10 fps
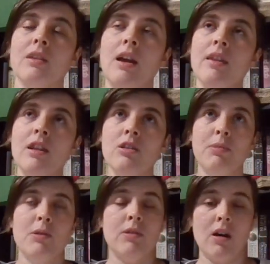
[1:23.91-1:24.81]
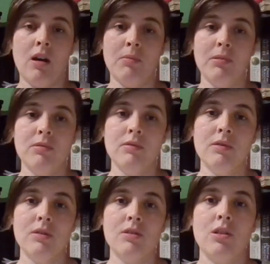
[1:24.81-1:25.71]
And then you build it up.
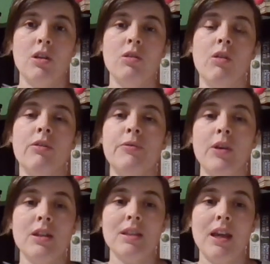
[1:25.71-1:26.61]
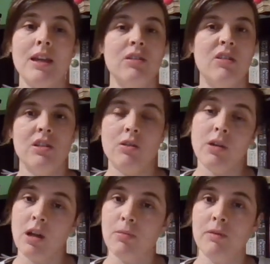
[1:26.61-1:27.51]
So on the first day, you'd only do
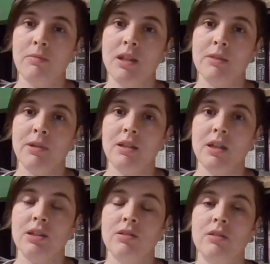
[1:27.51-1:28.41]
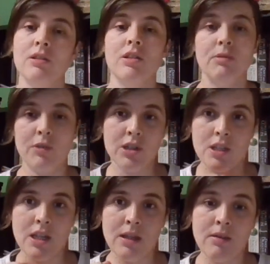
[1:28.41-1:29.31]
a couple of minutes meditation. So you'd brush
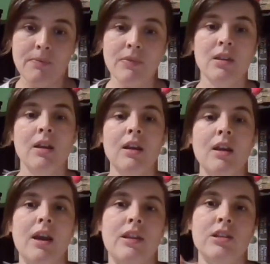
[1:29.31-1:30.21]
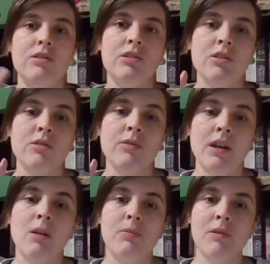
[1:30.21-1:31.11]
your teeth, and then you'd do
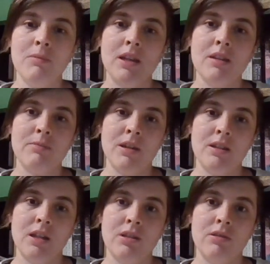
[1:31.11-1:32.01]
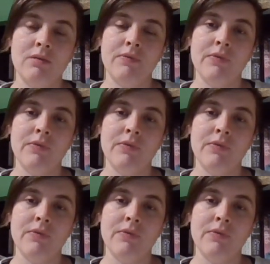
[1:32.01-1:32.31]
a couple of minutes meditation.